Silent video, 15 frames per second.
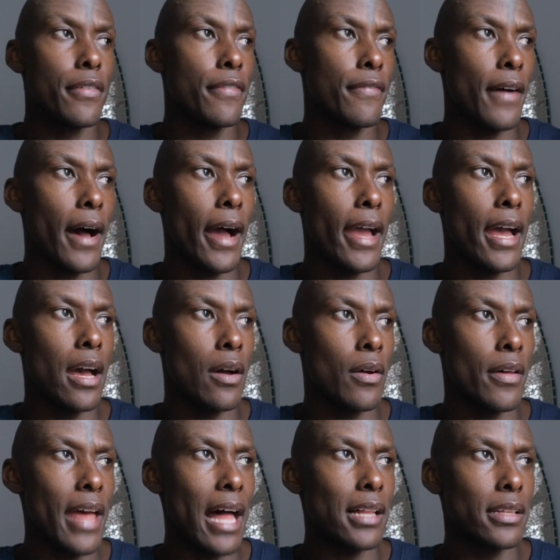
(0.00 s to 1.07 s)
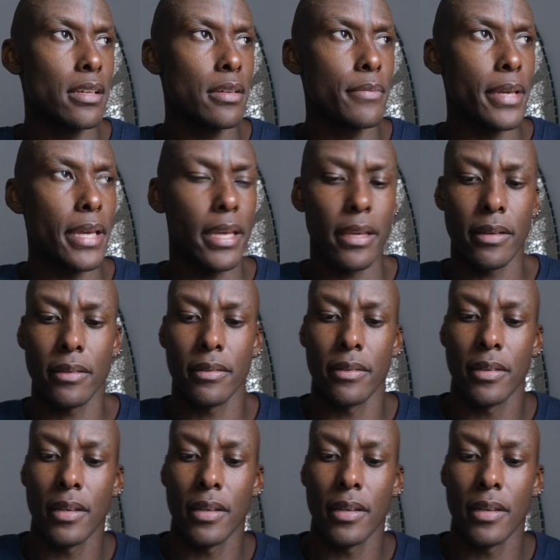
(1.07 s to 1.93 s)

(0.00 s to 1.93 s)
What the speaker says: the fire, alchemy.